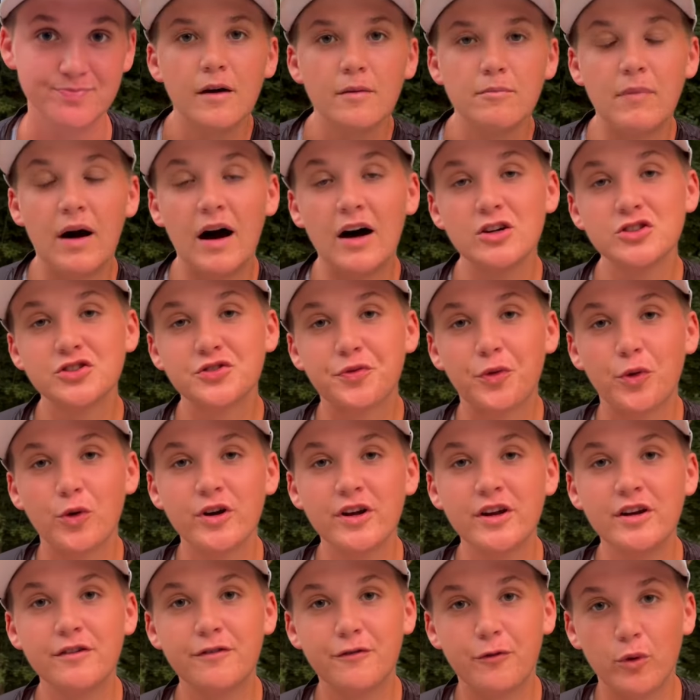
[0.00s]
Miles
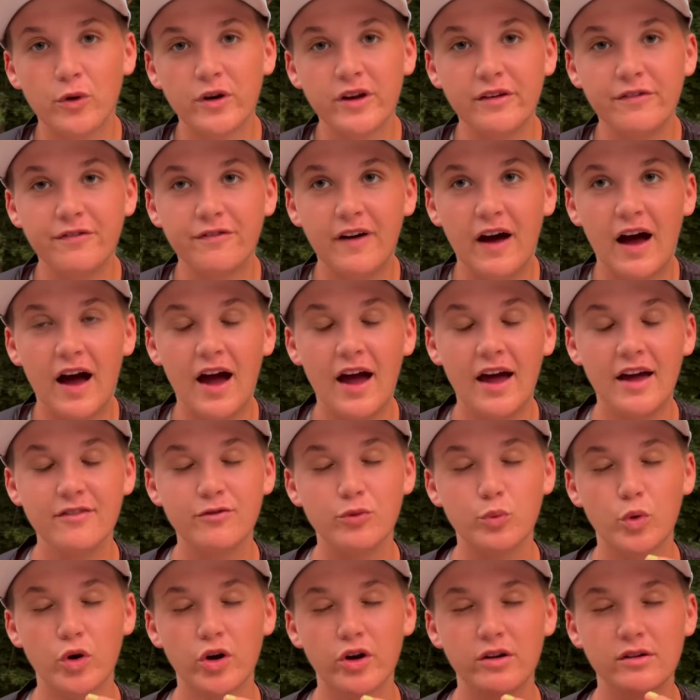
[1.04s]
40 to 45
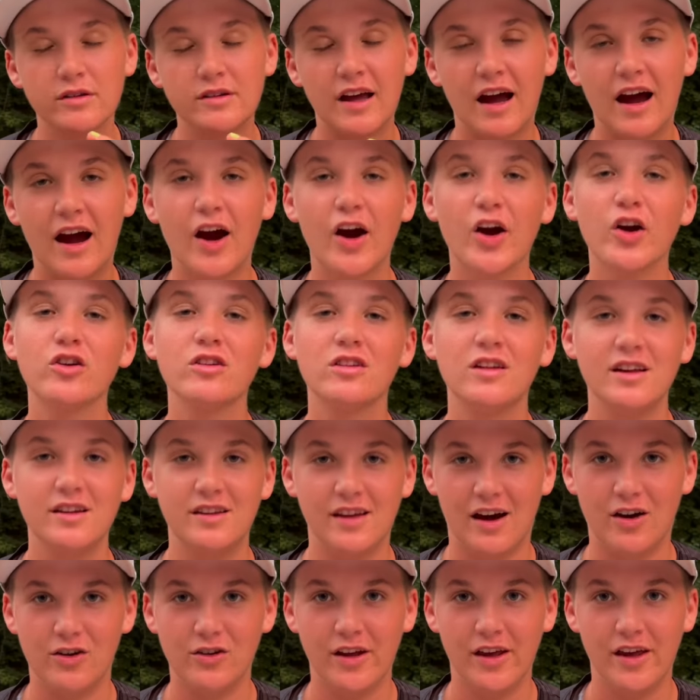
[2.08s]
were entirely
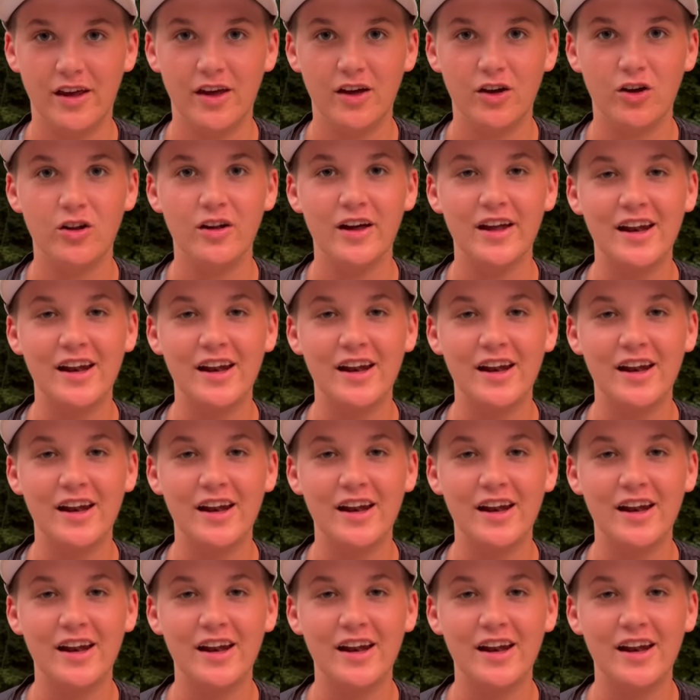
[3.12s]
downhill,